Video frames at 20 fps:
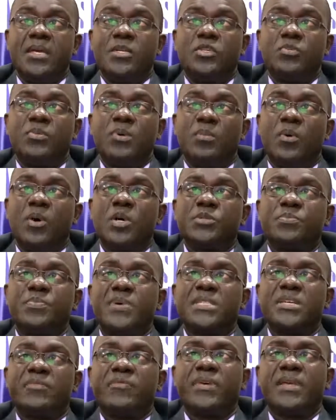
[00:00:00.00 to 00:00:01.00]
To be more
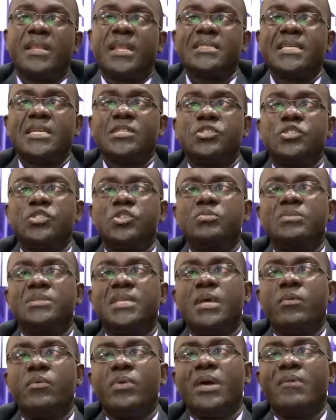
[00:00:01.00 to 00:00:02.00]
specific, let's assume
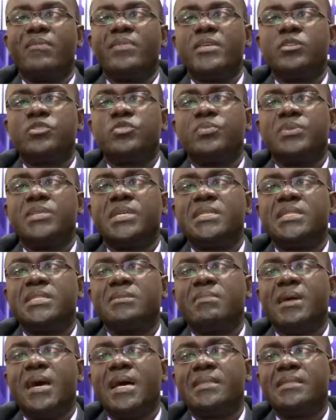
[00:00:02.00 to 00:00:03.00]
that we have this to be the
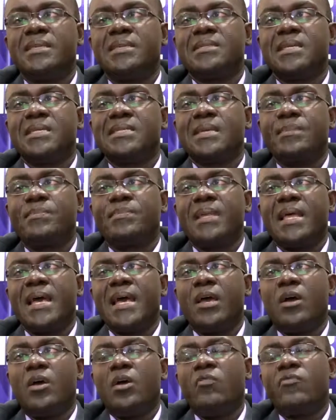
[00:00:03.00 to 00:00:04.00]
demand, there's the
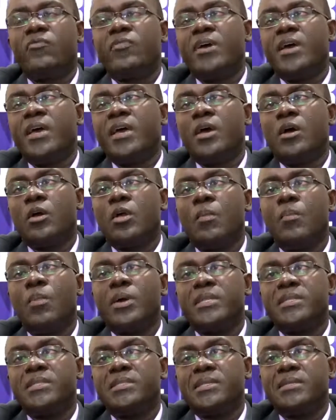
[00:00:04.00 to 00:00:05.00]
supply of a
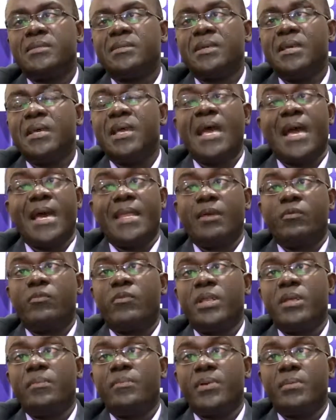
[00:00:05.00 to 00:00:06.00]
commodity. At
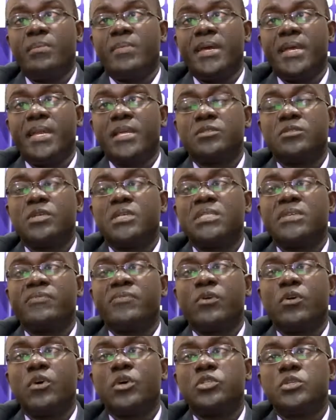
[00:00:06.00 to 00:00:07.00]
equilibrium, it is not
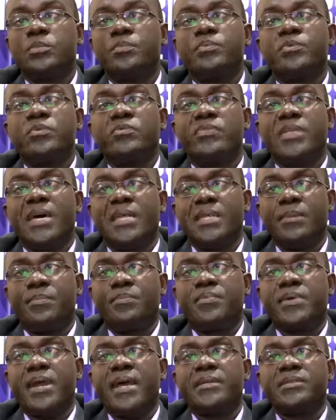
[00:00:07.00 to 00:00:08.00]
difficult to prove that the
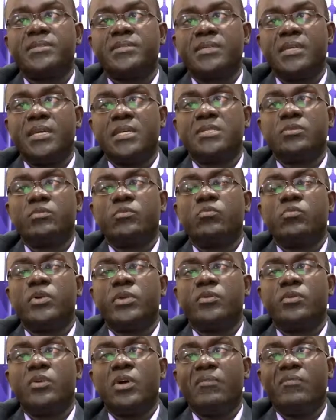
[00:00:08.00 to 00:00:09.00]
price is
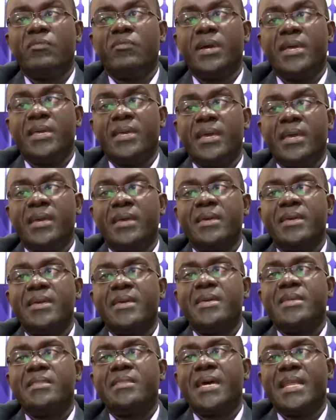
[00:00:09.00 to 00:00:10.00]
what you have over here.
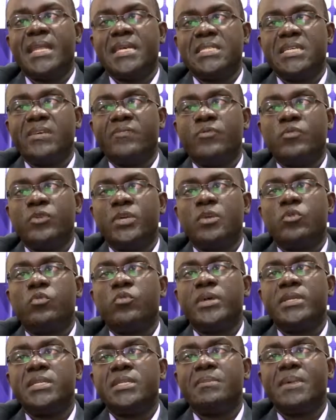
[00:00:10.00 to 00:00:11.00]
That is, if you
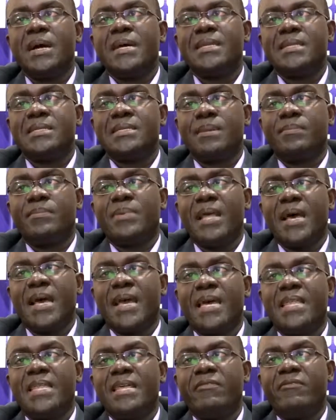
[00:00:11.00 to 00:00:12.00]
equate demand to
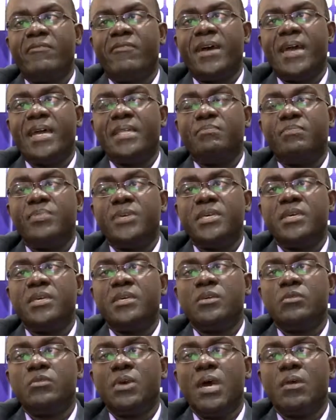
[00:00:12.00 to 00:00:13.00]
supply and then find
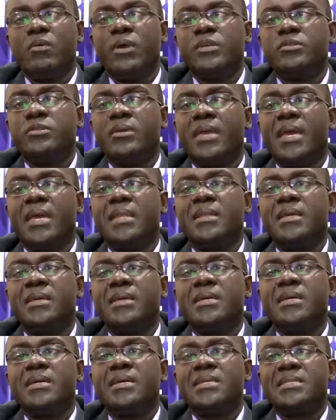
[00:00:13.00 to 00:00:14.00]
P, you are going to get
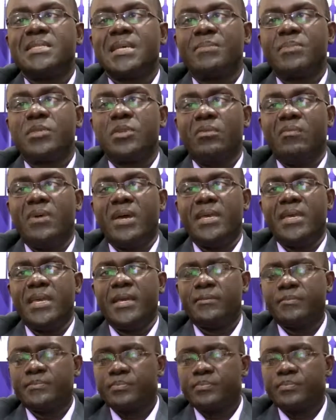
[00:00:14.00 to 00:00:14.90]
something over here.